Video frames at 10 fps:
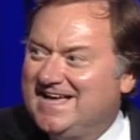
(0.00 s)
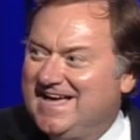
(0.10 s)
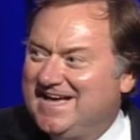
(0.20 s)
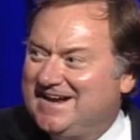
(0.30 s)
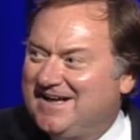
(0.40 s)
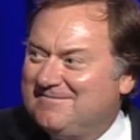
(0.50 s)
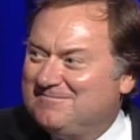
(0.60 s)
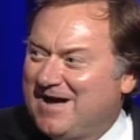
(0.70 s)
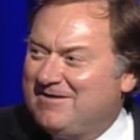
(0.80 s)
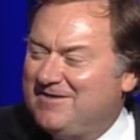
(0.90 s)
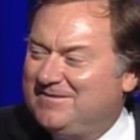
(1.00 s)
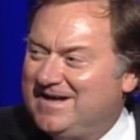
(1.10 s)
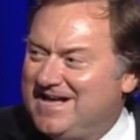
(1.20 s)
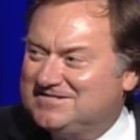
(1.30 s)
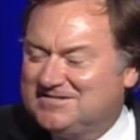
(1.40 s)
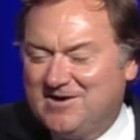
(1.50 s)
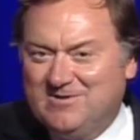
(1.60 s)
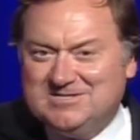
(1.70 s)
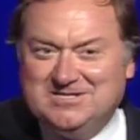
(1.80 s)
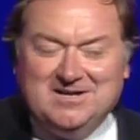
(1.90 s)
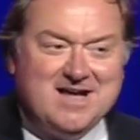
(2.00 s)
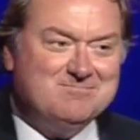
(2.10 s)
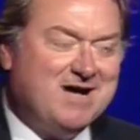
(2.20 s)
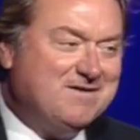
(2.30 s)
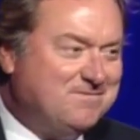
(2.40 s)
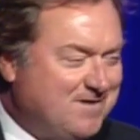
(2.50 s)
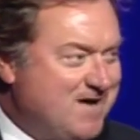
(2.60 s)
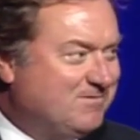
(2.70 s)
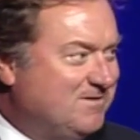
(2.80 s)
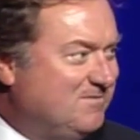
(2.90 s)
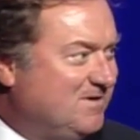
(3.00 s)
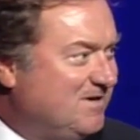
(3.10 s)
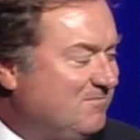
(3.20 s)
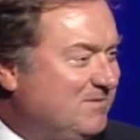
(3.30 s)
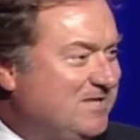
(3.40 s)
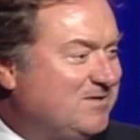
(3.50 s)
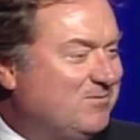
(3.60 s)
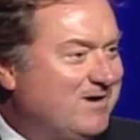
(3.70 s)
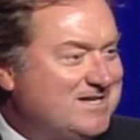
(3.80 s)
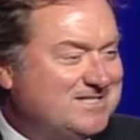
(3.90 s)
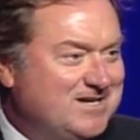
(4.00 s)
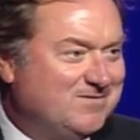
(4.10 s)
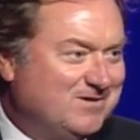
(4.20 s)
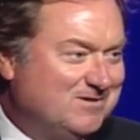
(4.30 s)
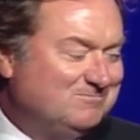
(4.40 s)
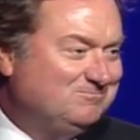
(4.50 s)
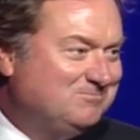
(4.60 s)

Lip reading: And I'm often asked, as I was tonight, my favorite Meet the Press interview.